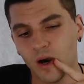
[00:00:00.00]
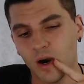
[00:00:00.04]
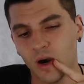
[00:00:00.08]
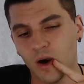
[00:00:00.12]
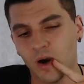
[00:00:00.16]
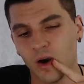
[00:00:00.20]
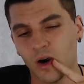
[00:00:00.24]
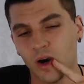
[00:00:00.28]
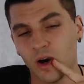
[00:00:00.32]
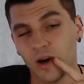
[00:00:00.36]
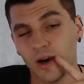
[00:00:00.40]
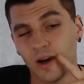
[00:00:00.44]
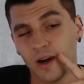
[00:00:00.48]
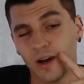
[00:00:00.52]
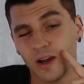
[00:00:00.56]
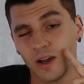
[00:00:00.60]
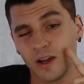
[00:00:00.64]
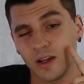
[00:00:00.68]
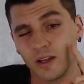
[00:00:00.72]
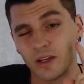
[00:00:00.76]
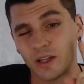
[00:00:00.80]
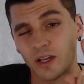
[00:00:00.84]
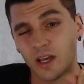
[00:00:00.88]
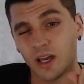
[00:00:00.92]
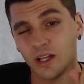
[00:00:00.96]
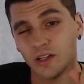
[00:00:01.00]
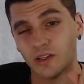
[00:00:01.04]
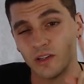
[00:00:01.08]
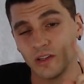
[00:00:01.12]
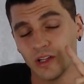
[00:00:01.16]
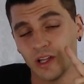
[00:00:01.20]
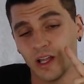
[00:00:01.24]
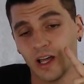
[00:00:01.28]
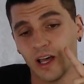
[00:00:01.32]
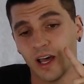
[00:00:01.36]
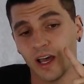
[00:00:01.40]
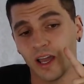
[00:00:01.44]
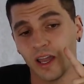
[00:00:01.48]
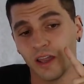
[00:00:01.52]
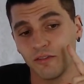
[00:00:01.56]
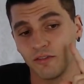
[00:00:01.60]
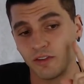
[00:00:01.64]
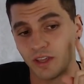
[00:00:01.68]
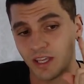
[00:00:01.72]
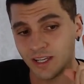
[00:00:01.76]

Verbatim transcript: on a live